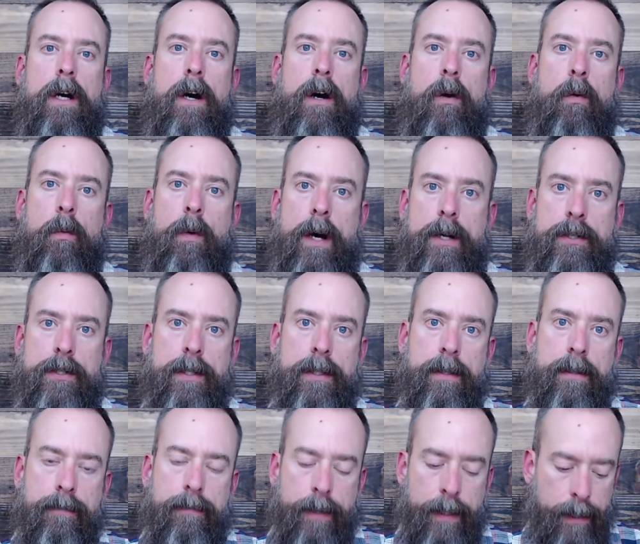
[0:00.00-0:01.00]
watching the
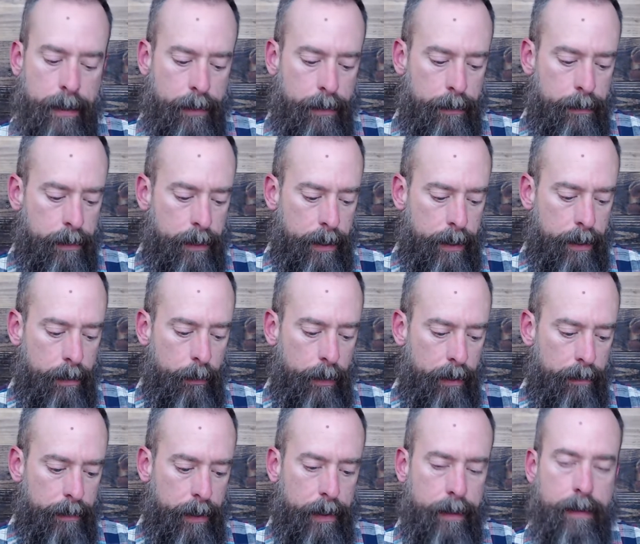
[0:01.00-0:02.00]
video. We
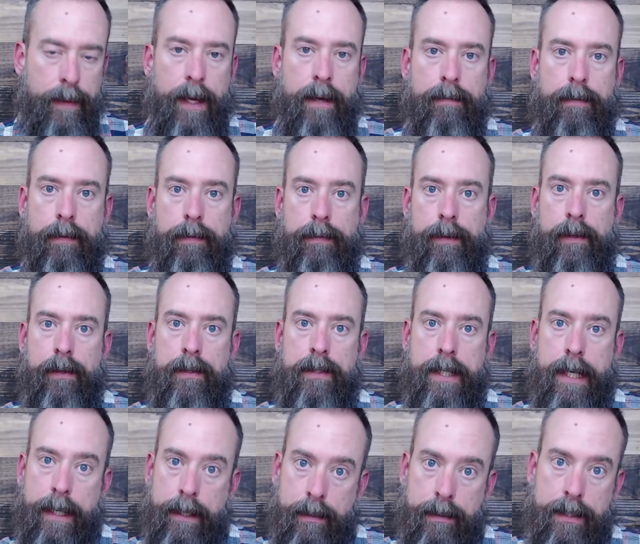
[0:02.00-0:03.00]
are very thankful for you to
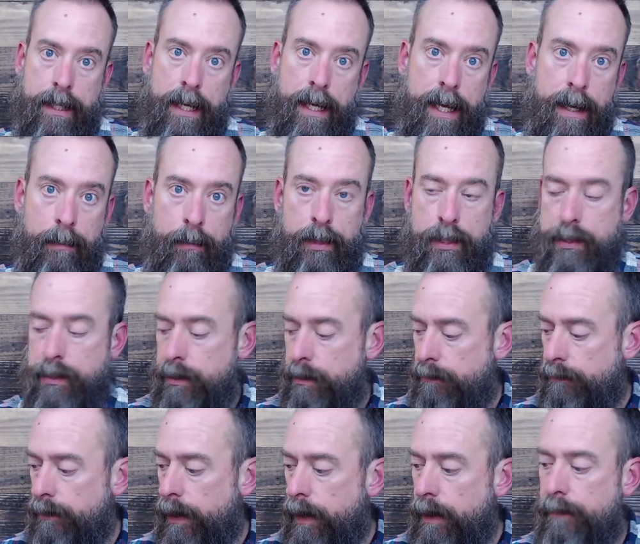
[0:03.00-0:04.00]
take your time, which is
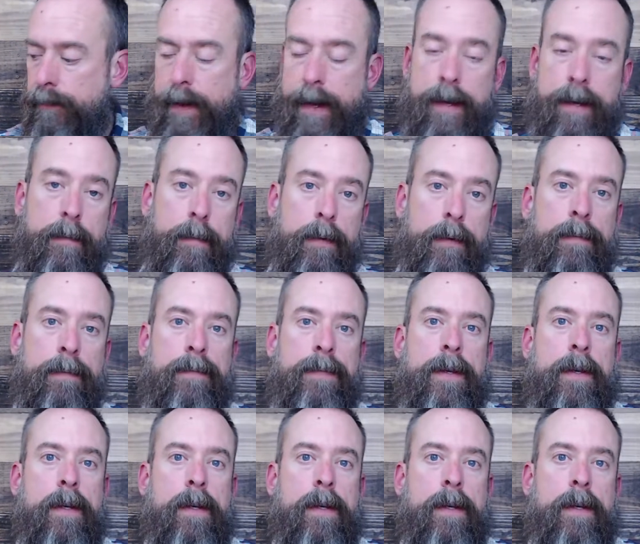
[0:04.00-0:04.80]
very valuable,